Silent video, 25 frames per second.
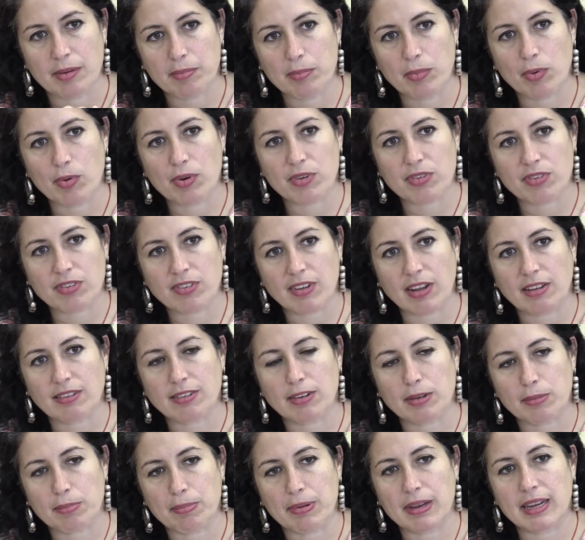more
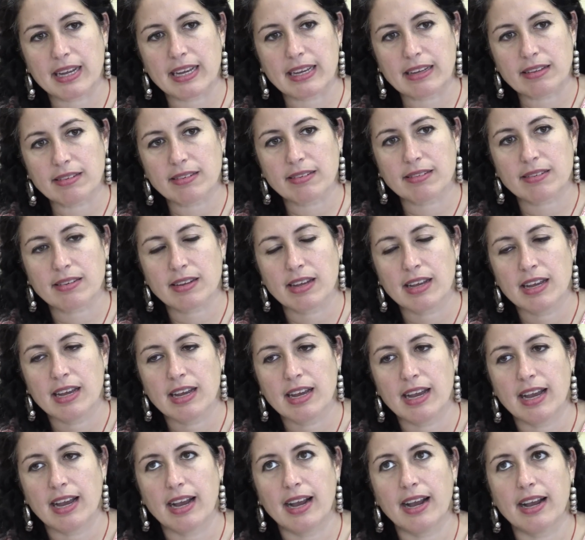subtle place.
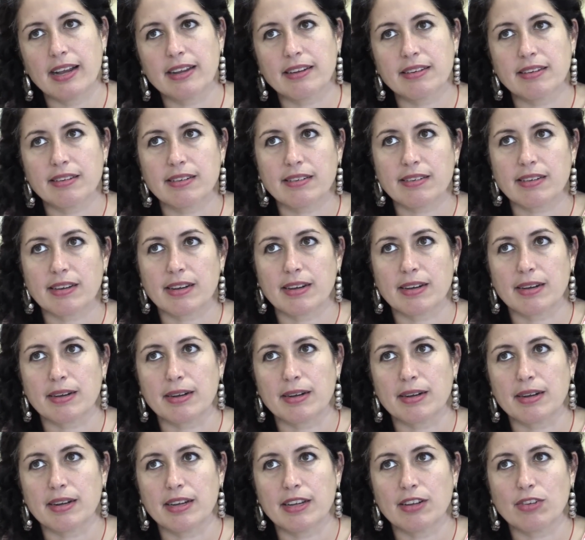And
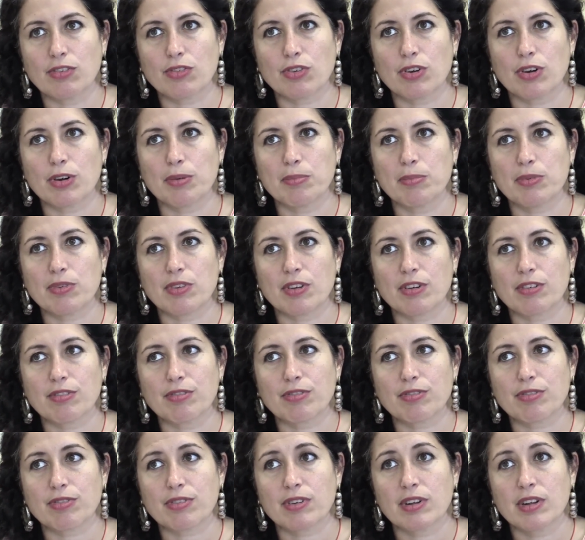uh, in terms
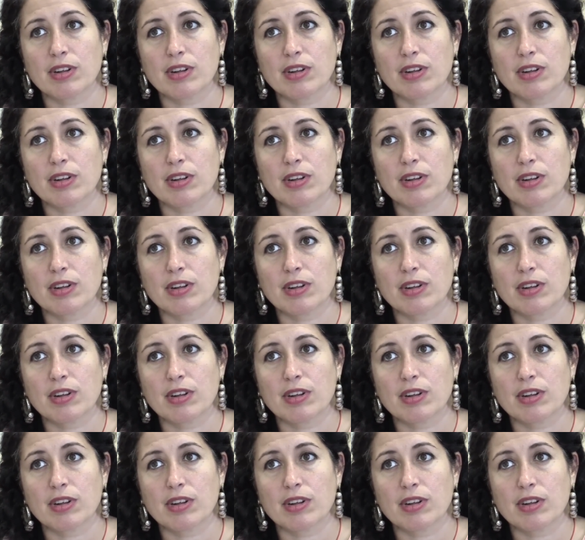of